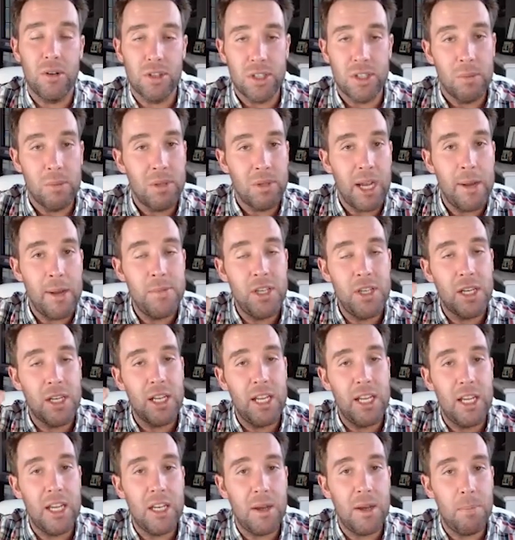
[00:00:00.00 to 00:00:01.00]
Sometimes it can
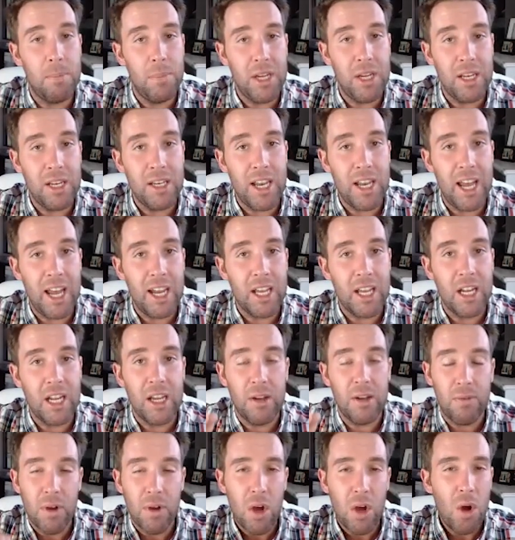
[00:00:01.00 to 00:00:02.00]
end up being
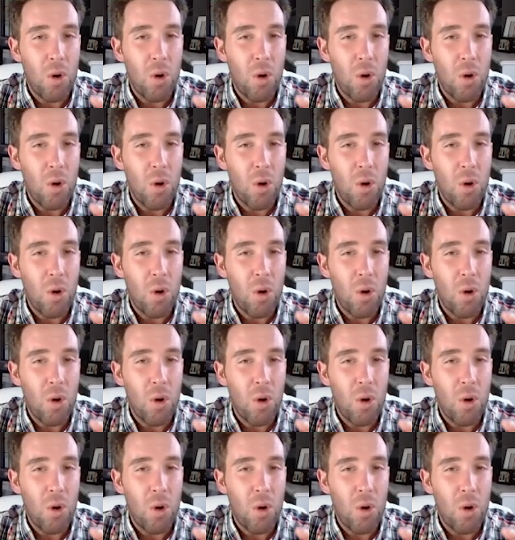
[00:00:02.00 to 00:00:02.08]
negative,